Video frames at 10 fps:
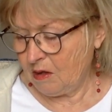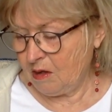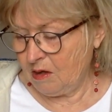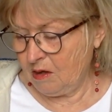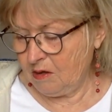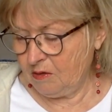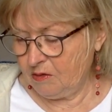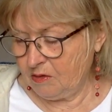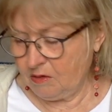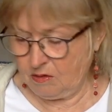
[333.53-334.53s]

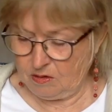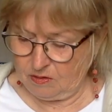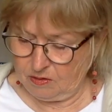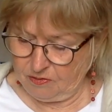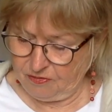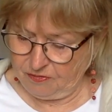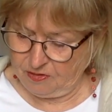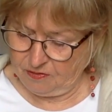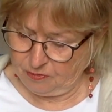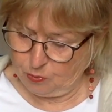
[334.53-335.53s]
and the
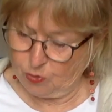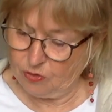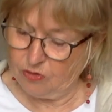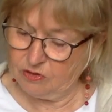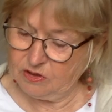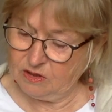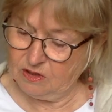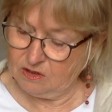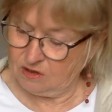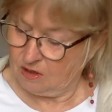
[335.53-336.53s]
fifth word
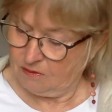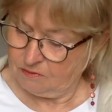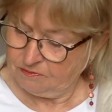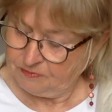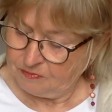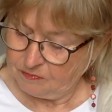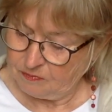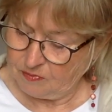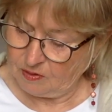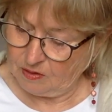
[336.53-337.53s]
is
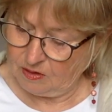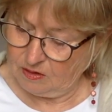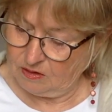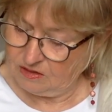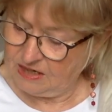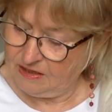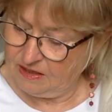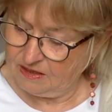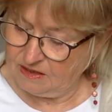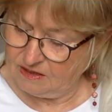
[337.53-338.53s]
uh,
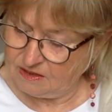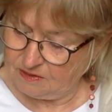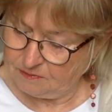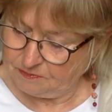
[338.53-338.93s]
tenderness,